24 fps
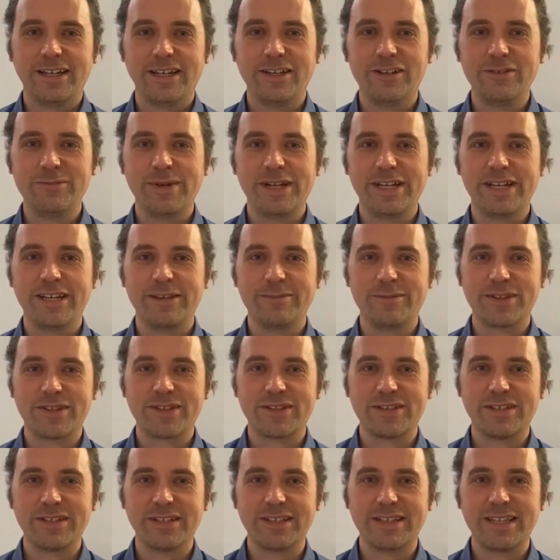Hello, my name
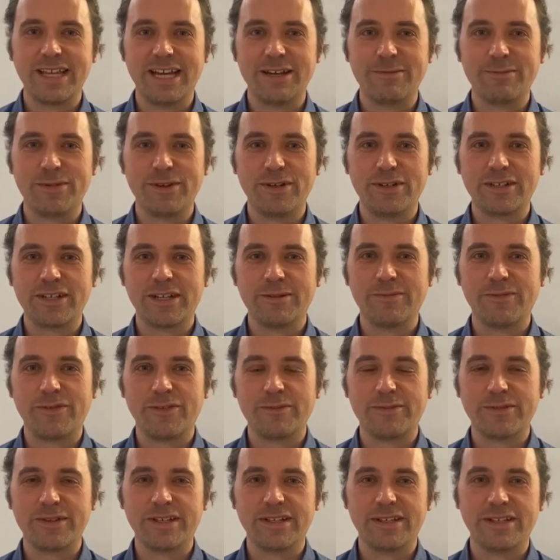is Daan Blok. I'm
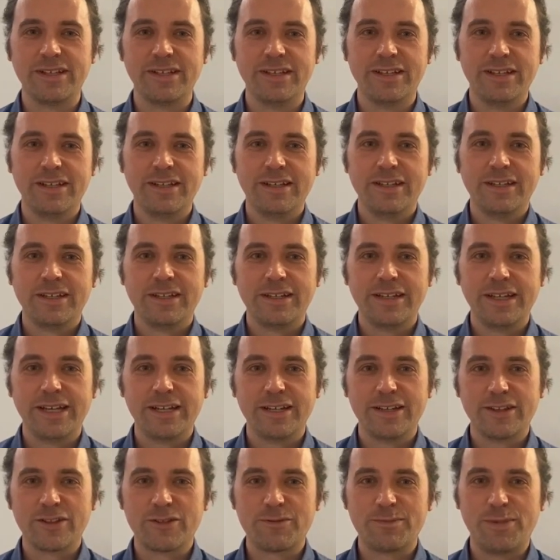from the
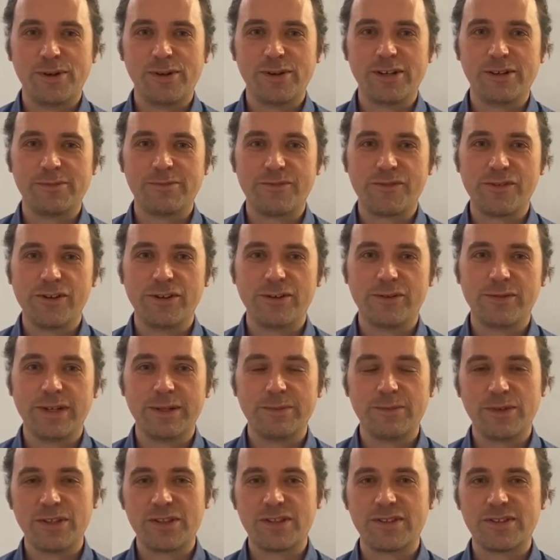Netherlands Polar
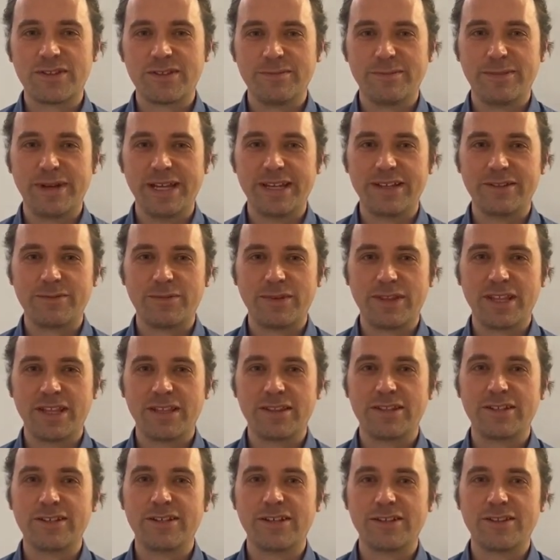Program, which is embedded
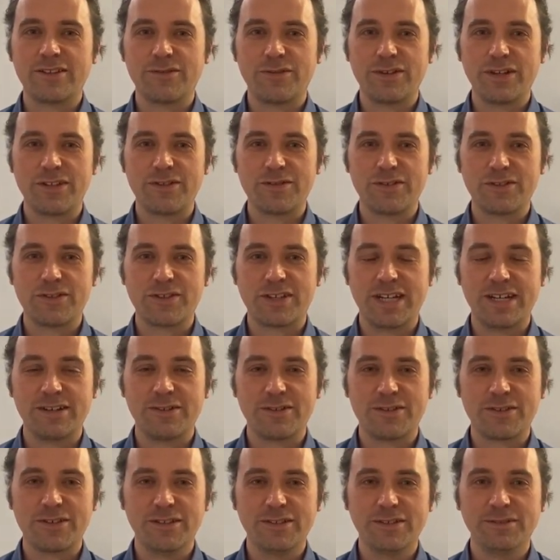within the Dutch Research
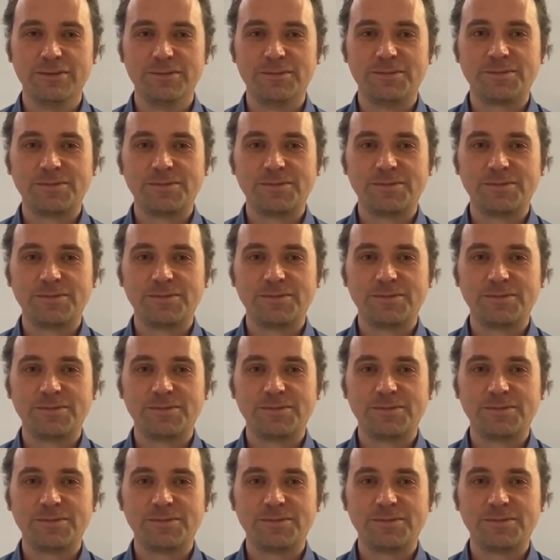Council.